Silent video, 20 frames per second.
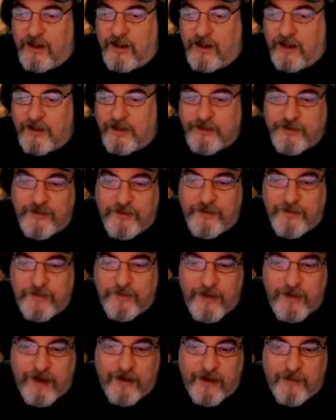
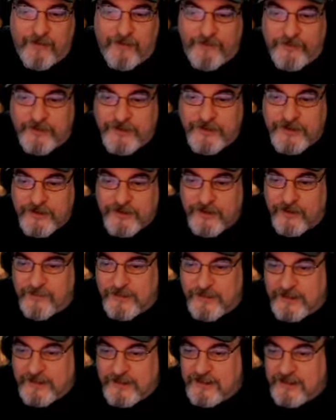ultra-powerful
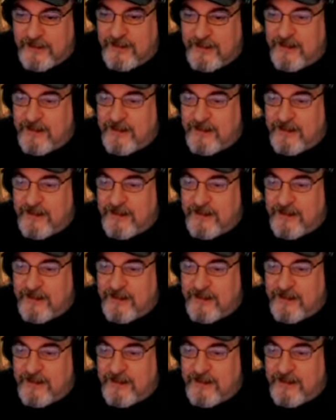servants